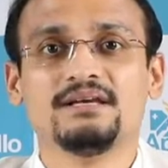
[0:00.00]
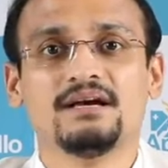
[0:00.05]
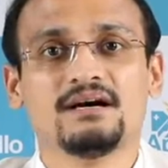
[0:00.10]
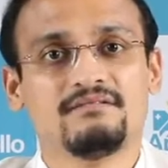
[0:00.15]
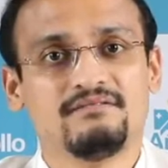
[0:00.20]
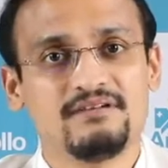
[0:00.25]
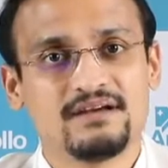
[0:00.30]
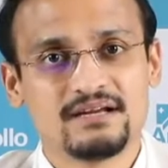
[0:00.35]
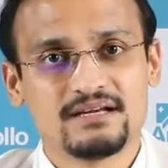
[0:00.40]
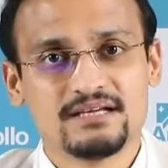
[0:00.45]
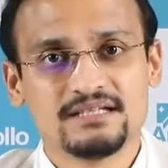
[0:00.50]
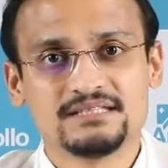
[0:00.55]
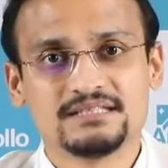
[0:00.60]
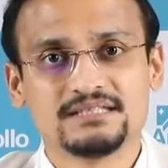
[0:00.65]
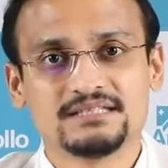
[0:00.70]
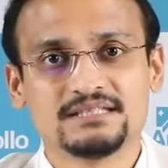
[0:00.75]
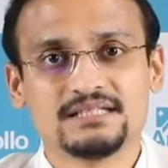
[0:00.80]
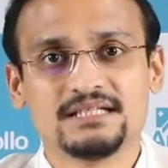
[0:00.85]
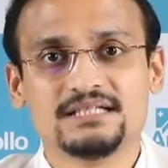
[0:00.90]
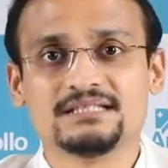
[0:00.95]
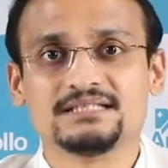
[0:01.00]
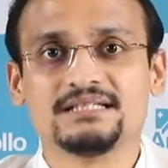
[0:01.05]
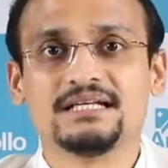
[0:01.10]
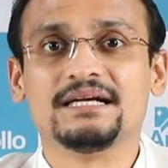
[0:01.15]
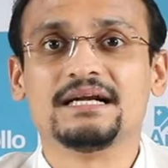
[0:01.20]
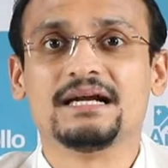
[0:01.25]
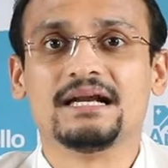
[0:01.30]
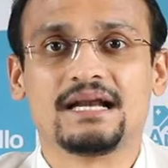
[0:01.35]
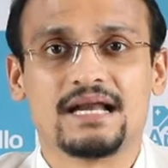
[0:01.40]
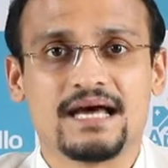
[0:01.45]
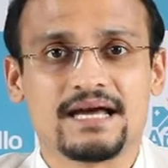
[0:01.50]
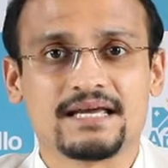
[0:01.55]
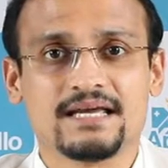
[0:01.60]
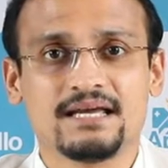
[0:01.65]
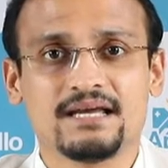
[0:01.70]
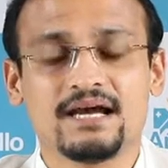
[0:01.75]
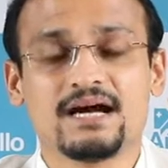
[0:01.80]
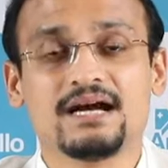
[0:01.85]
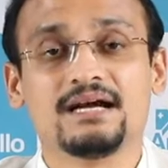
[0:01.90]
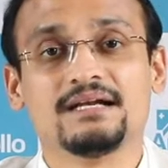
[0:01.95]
the awareness is little lacking